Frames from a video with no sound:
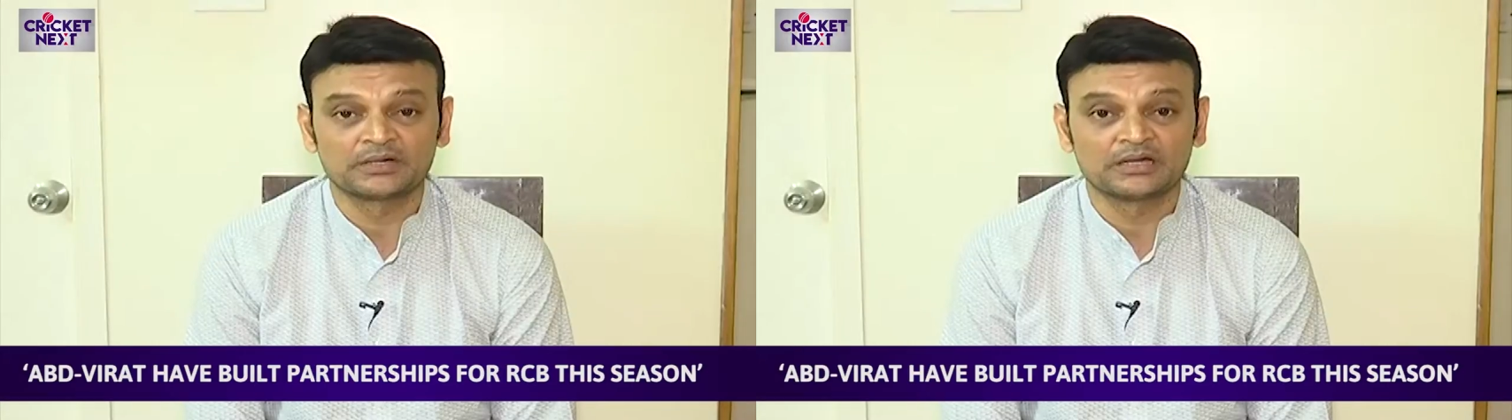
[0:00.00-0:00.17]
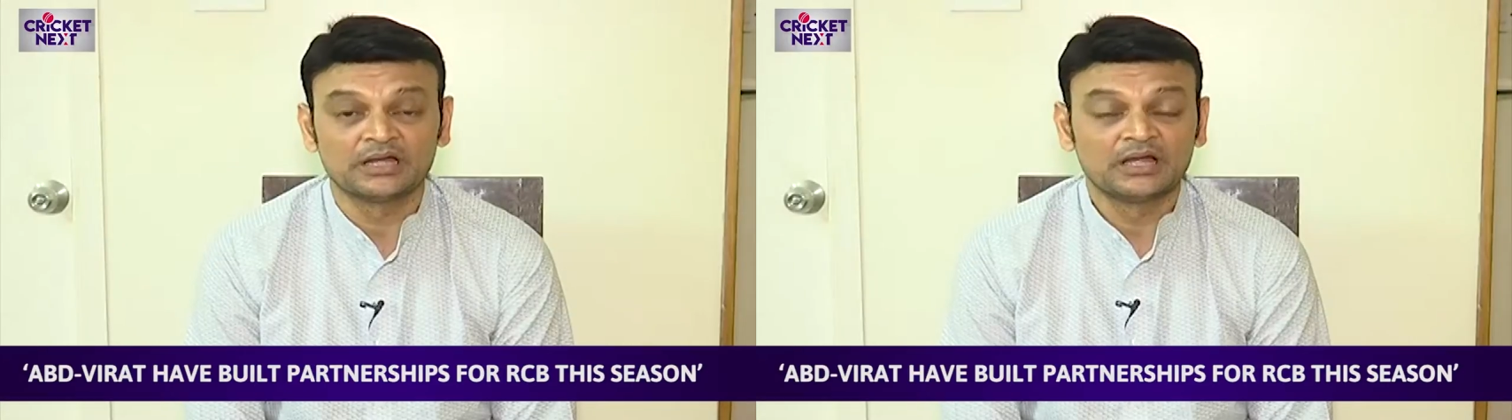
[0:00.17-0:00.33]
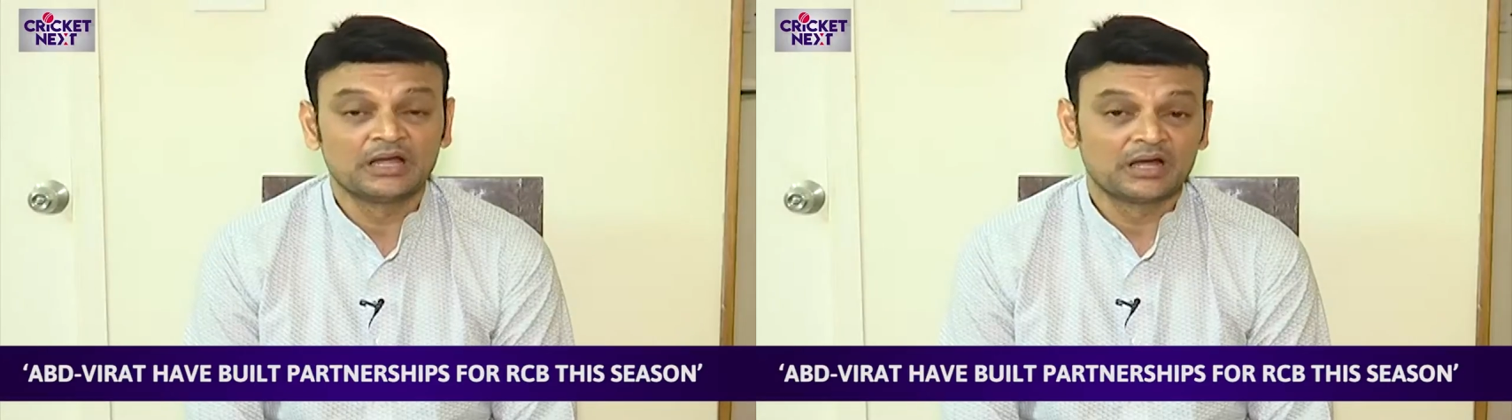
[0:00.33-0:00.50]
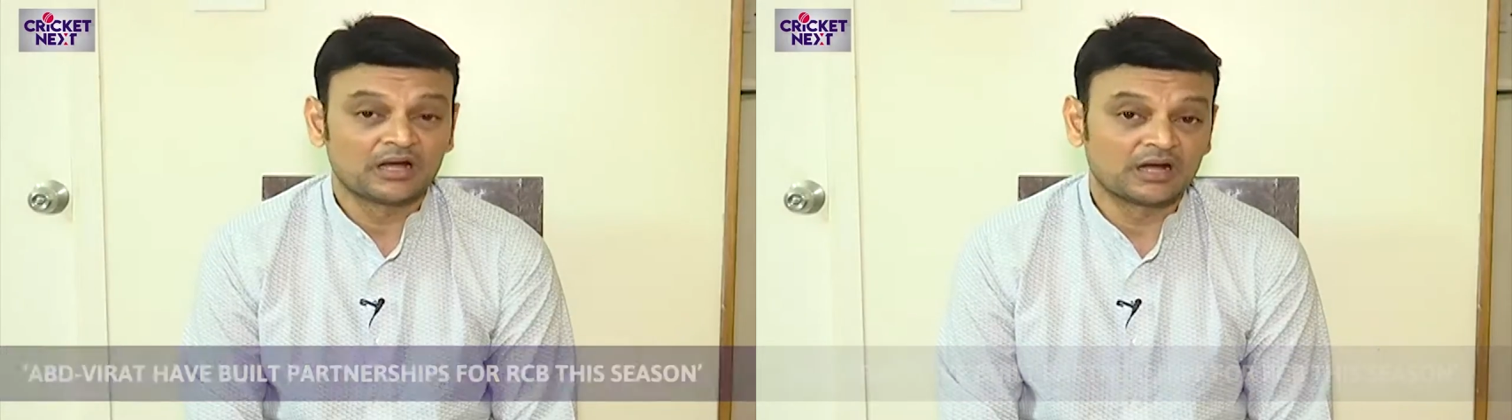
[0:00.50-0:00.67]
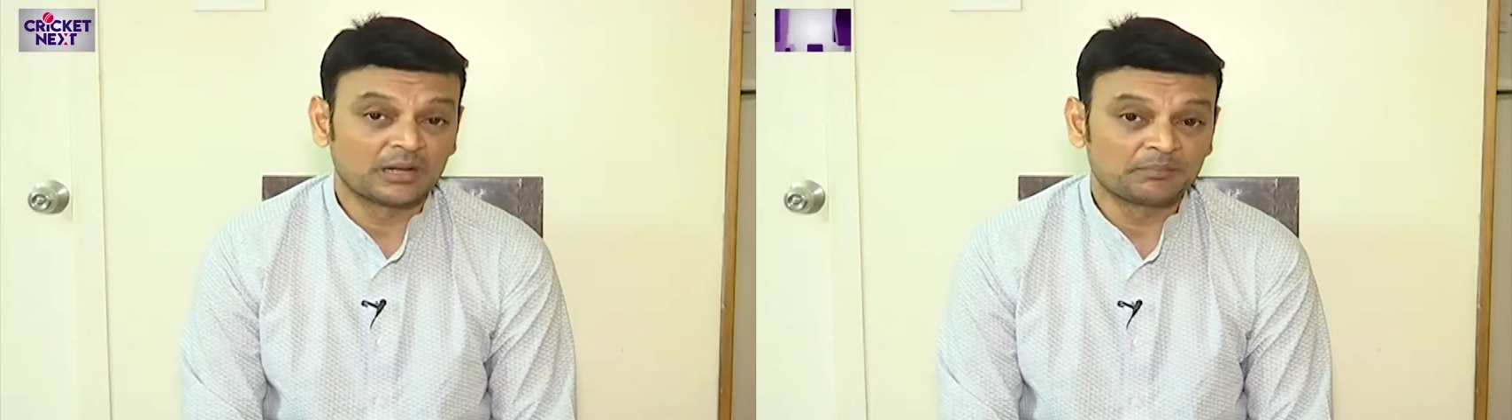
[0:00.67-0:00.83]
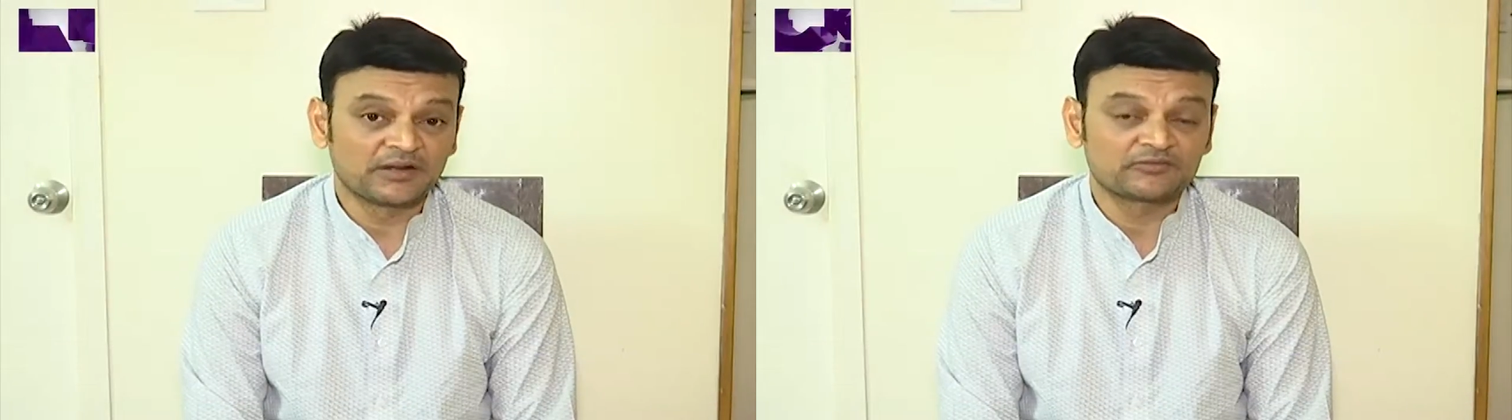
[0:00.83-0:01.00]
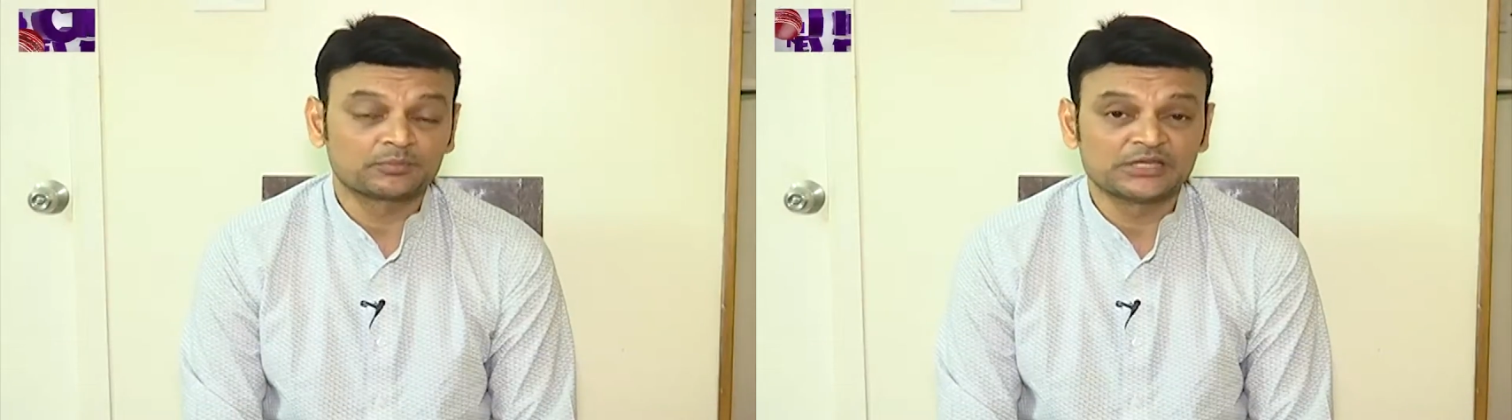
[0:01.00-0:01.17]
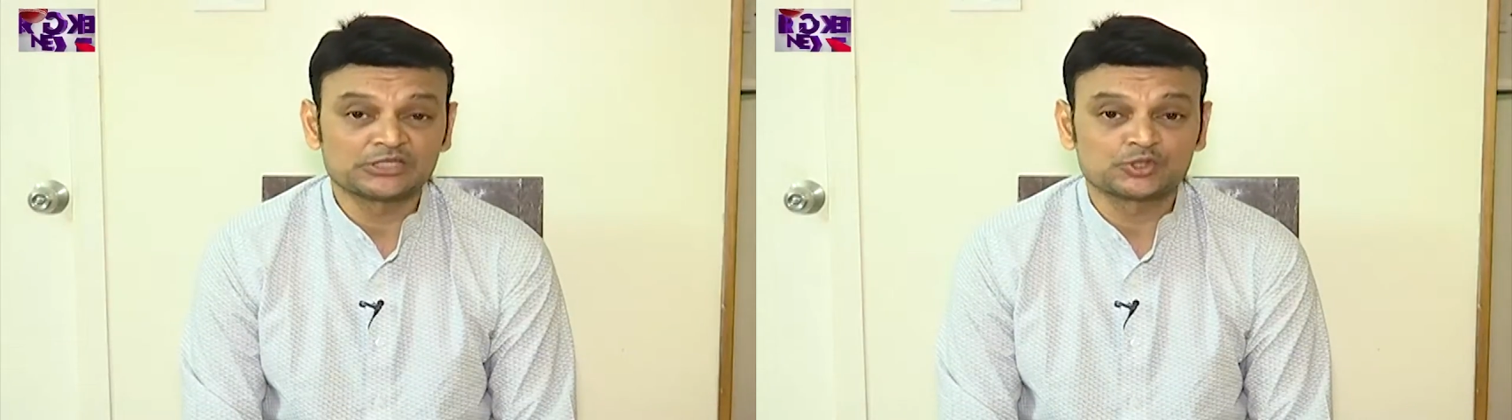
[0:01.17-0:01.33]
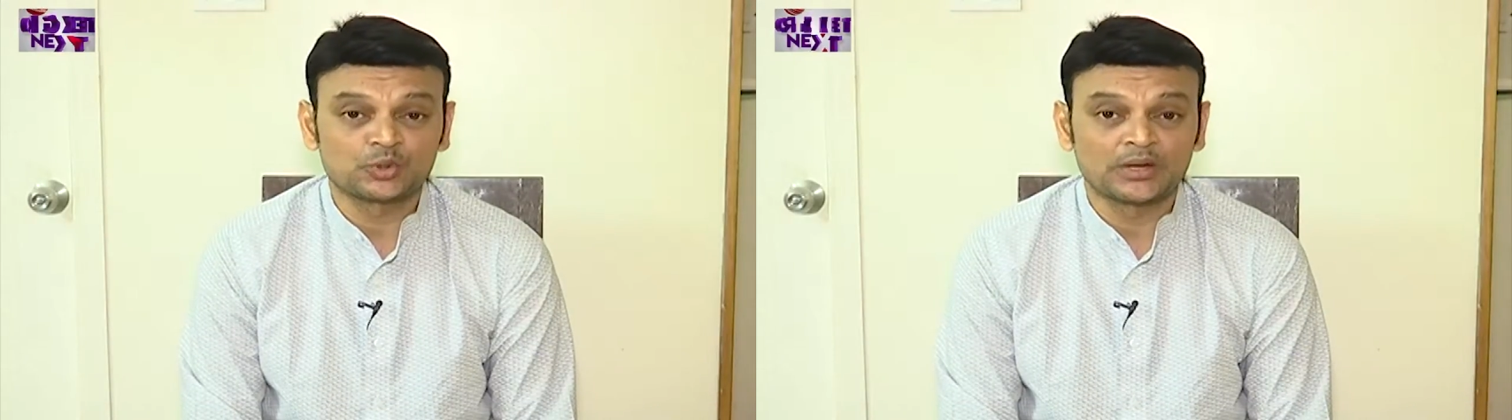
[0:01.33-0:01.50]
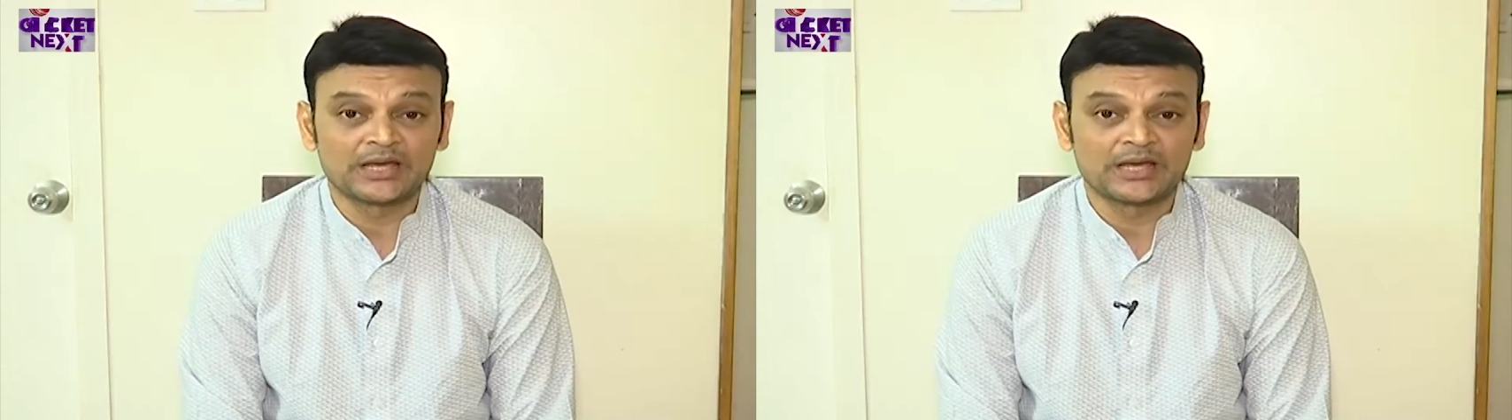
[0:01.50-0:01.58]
apart from these two